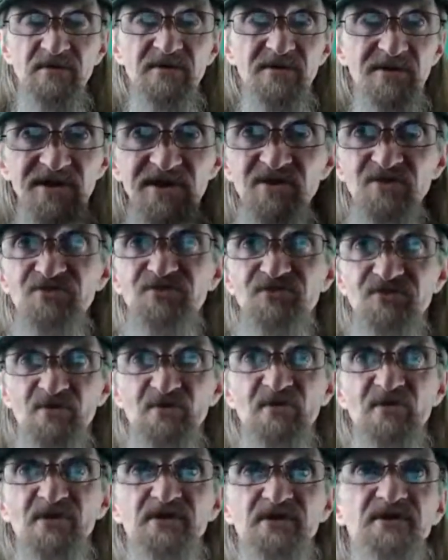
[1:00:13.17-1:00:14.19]

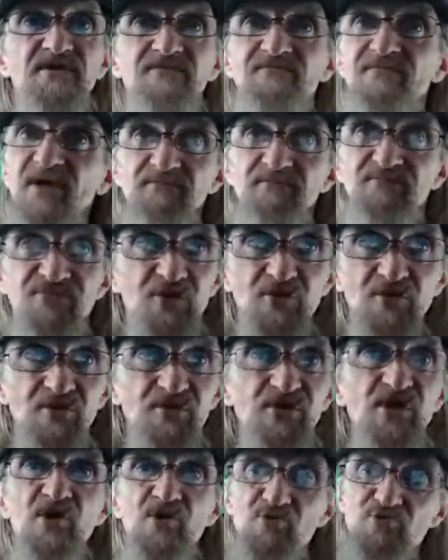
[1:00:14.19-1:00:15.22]
Instantly. Like,
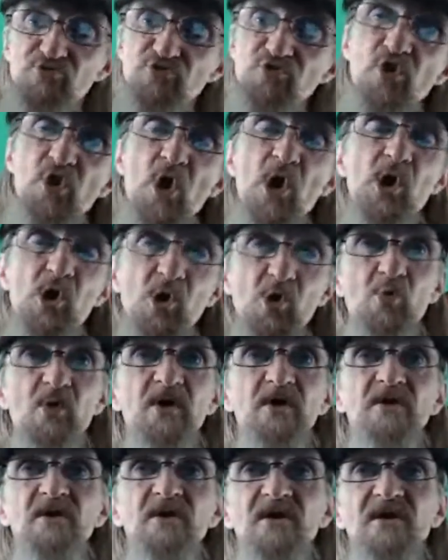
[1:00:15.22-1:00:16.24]
dude, no.
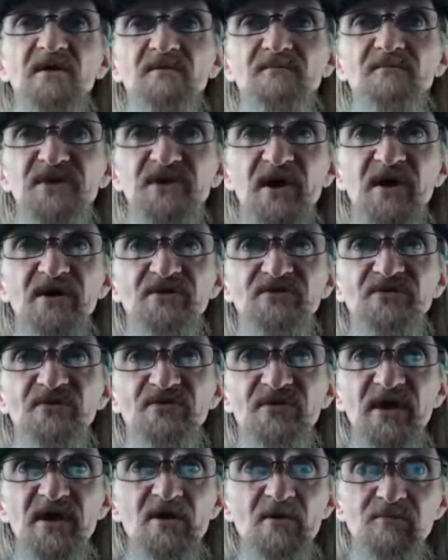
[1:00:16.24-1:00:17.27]
Because
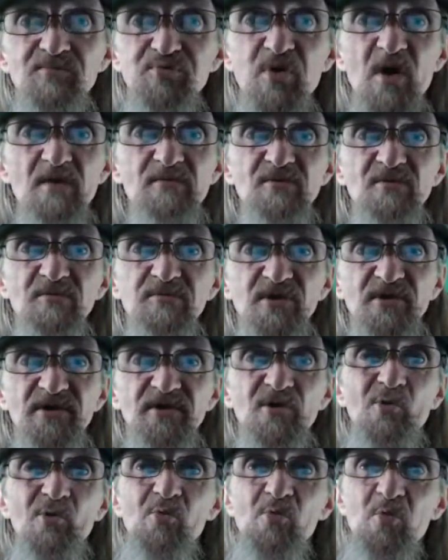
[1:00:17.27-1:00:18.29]
they are
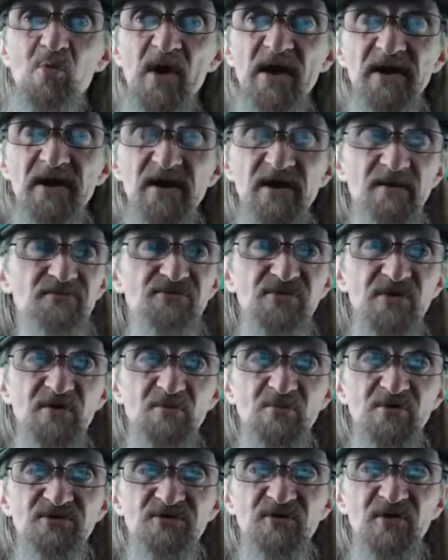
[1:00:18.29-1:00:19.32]
probably way
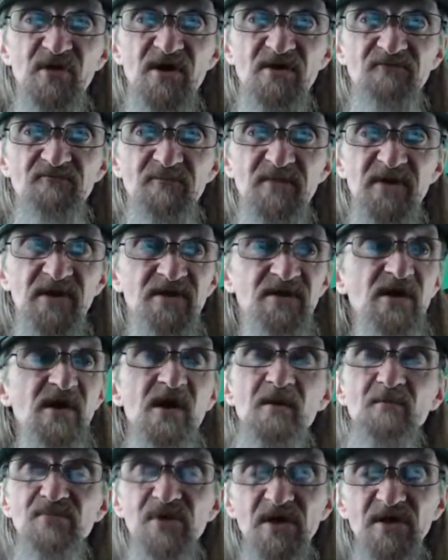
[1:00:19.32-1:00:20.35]
upset with life, man.
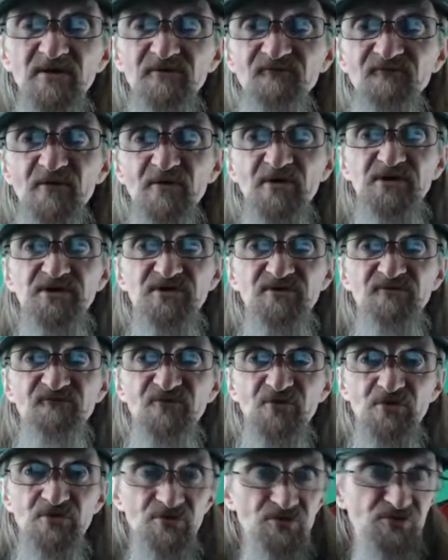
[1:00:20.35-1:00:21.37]
Probably very
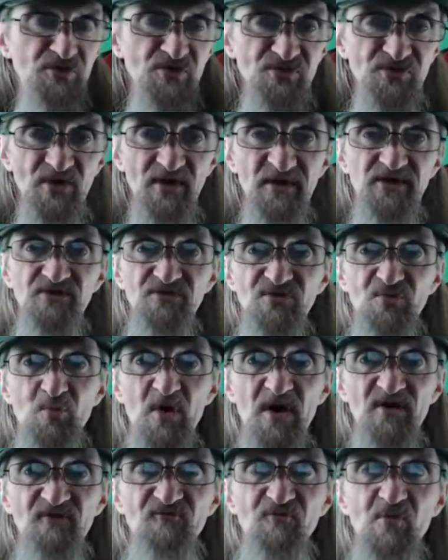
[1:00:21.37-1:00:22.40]
confused, just like his
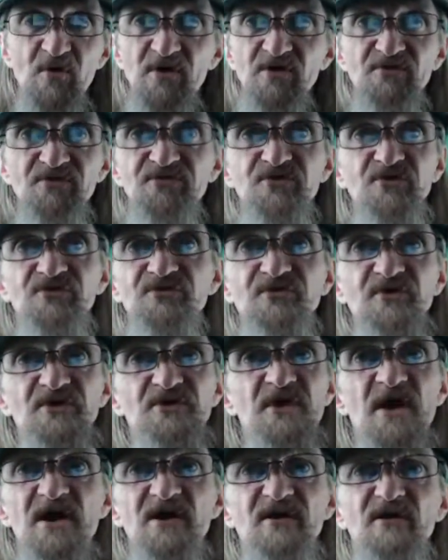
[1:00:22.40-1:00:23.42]
wife was. Just did
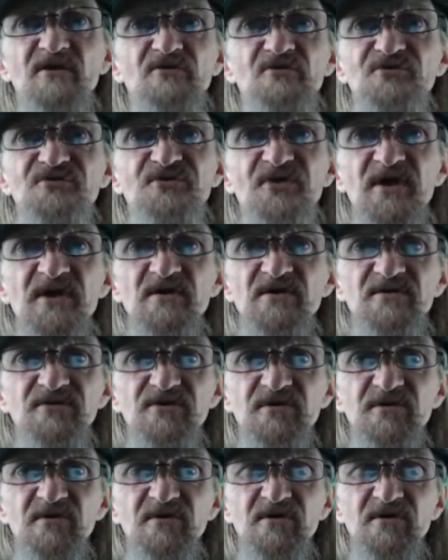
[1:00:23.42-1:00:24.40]
not understand.